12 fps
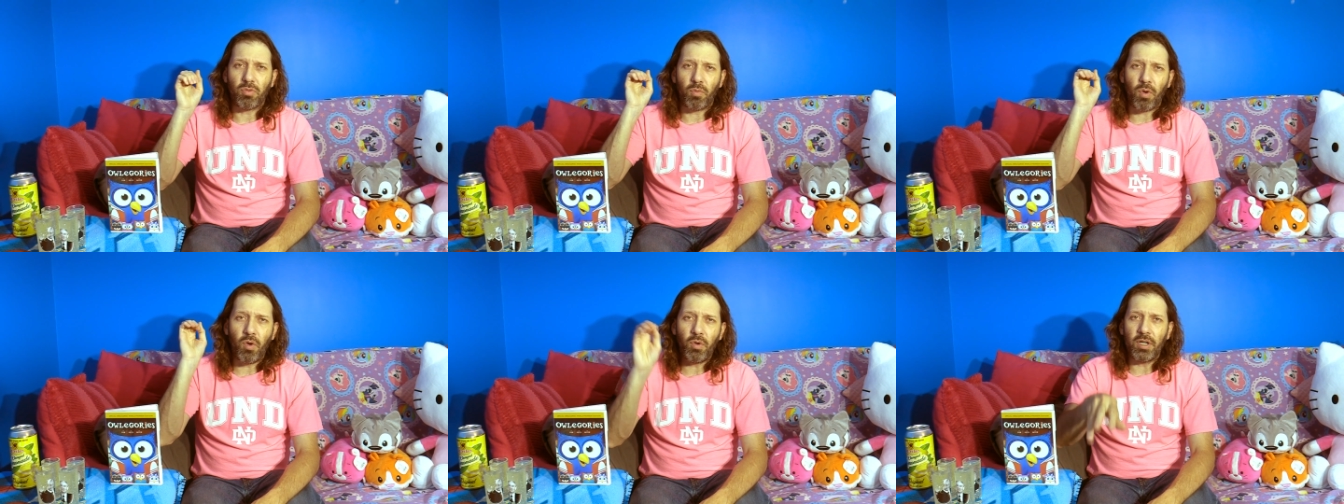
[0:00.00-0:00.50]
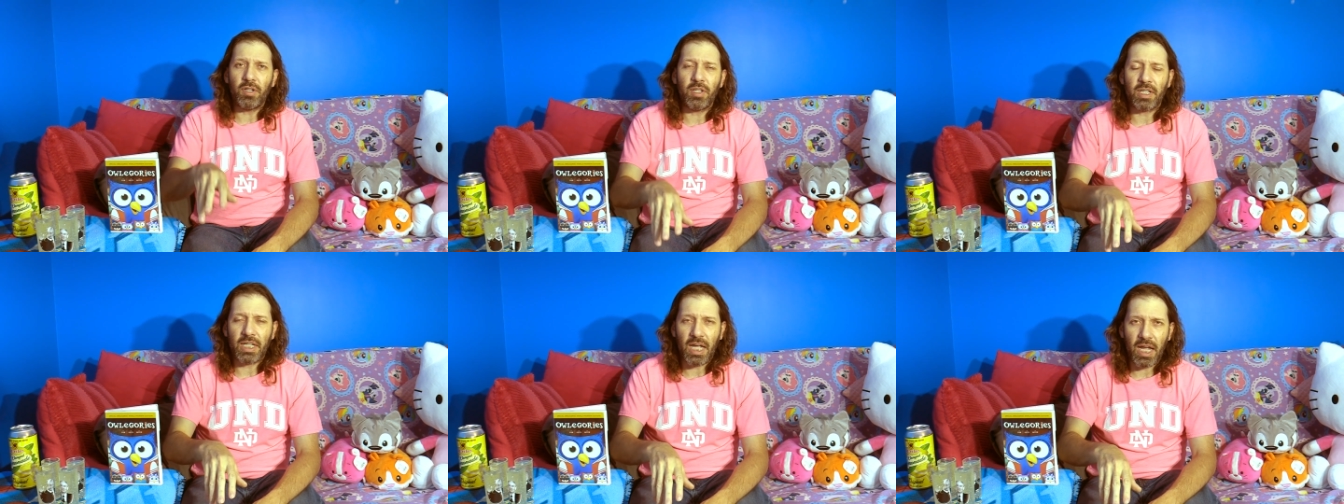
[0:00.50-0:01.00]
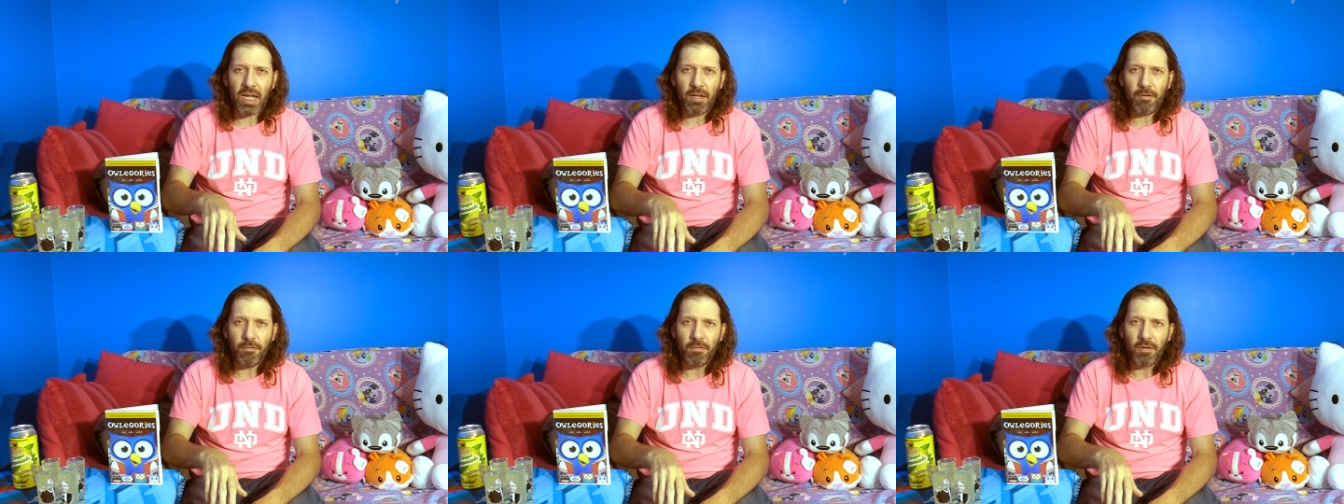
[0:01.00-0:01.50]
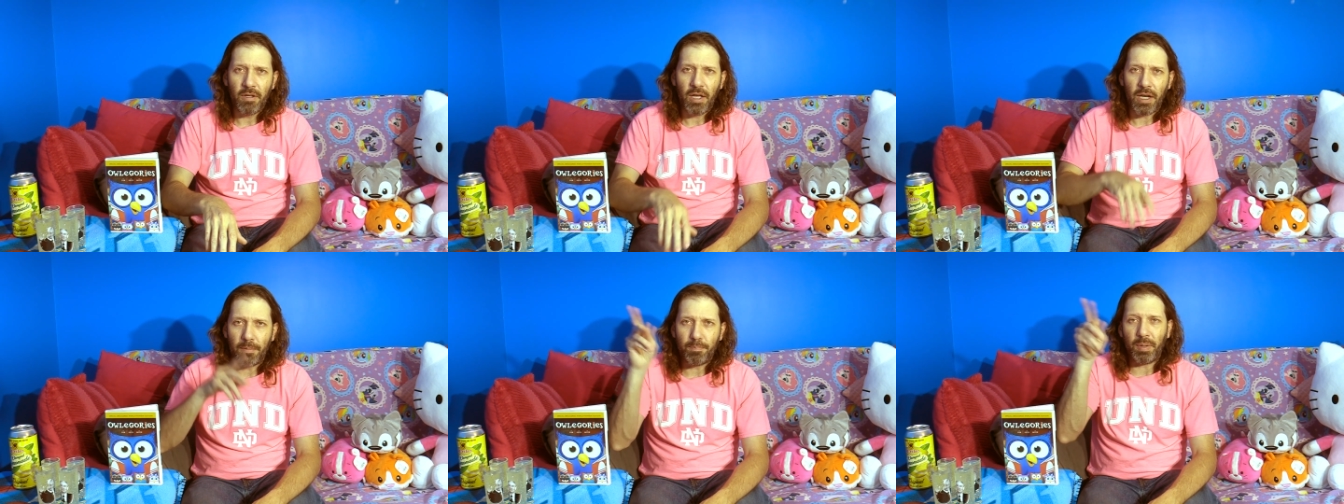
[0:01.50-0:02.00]
thrown into the cave
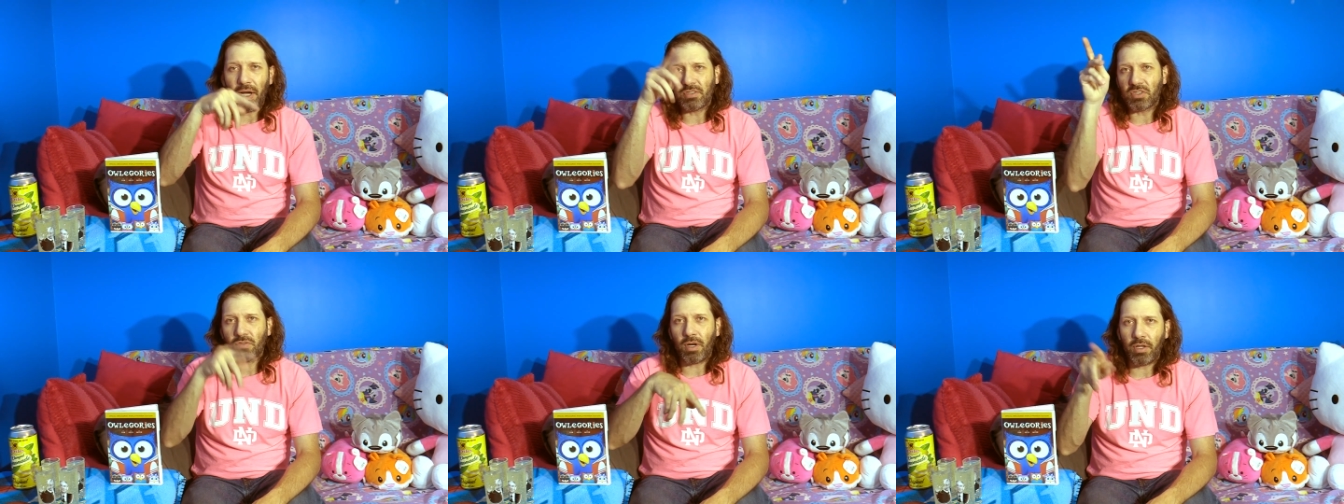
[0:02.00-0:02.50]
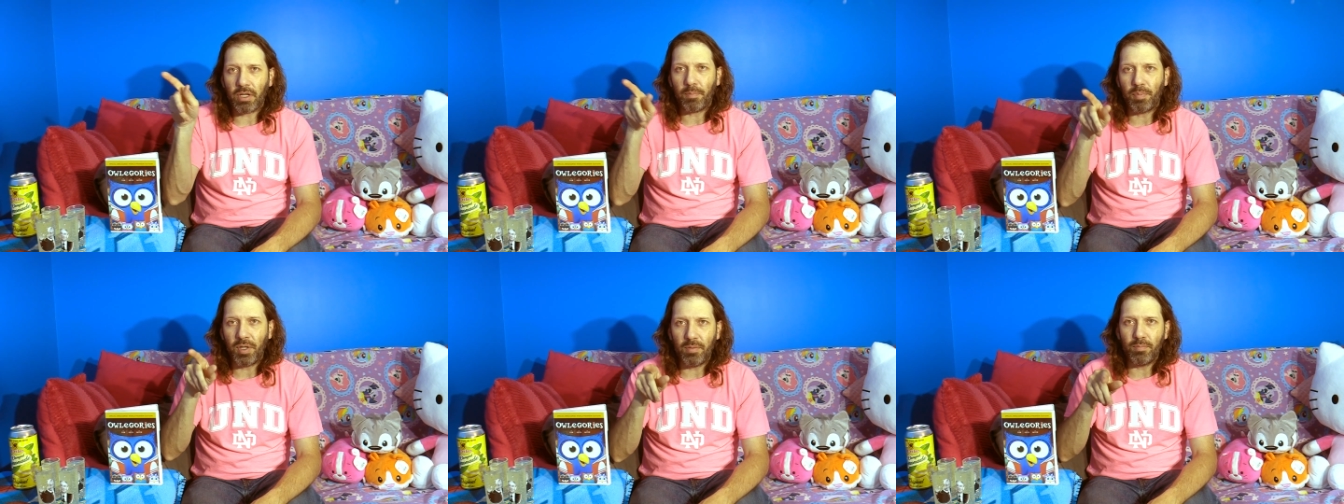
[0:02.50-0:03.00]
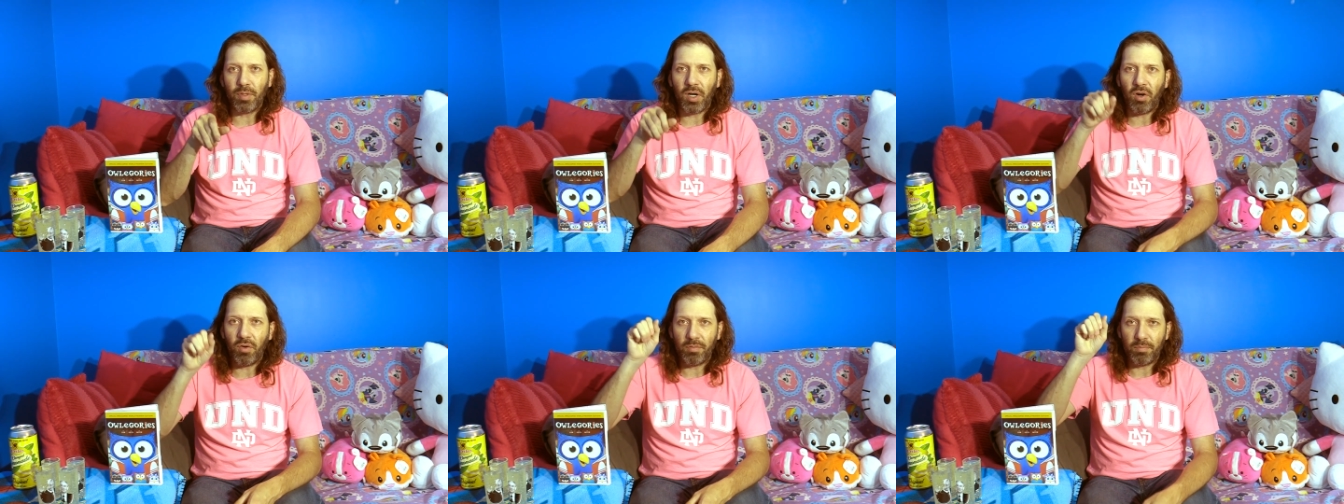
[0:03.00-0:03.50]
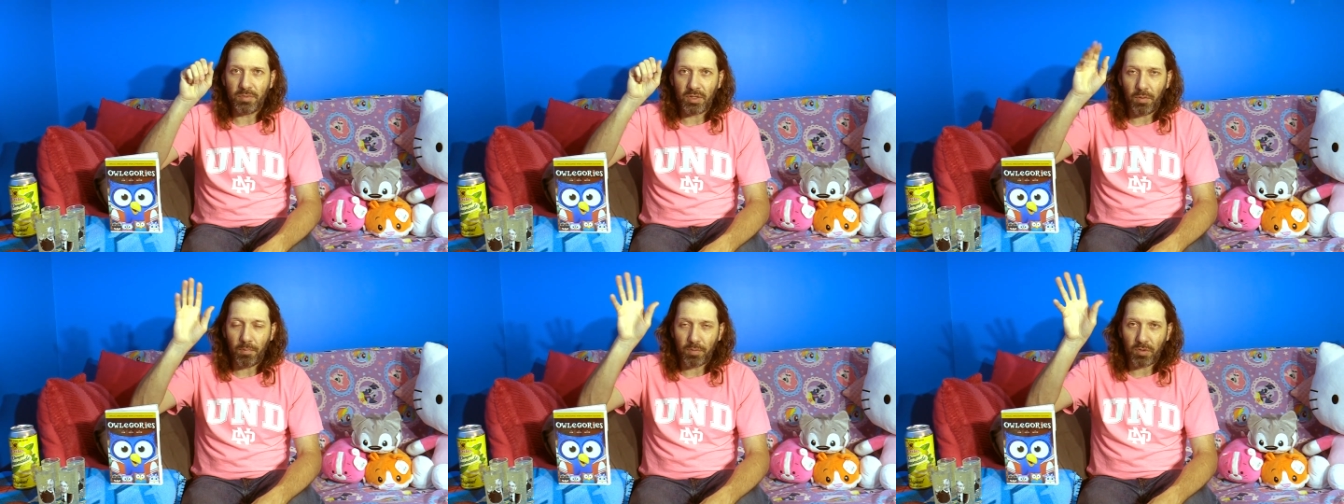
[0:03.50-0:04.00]
and he bounces around like a pinball and you
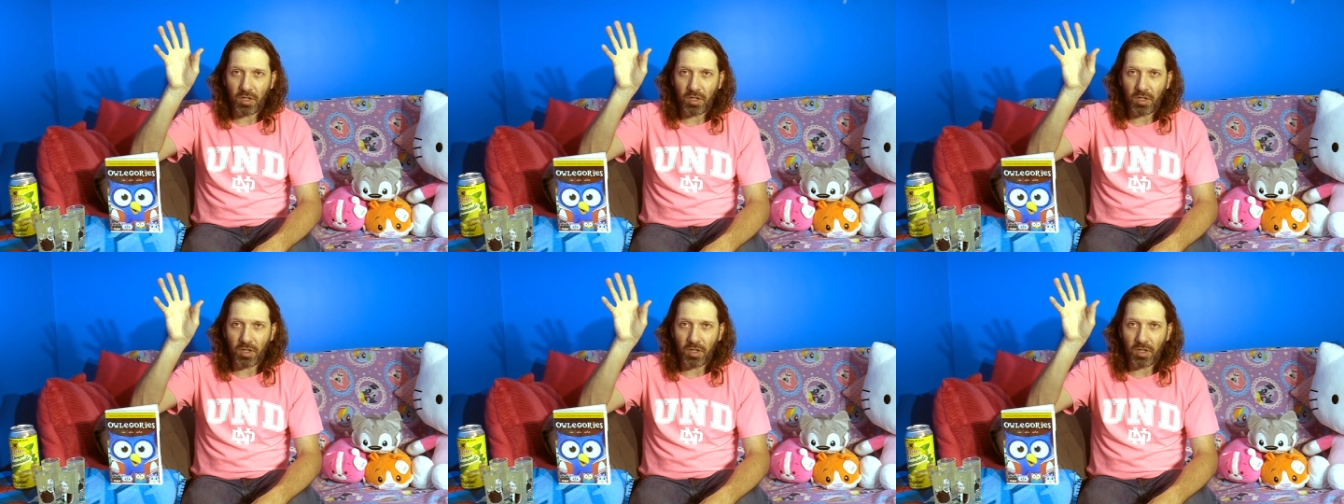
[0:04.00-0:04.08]
know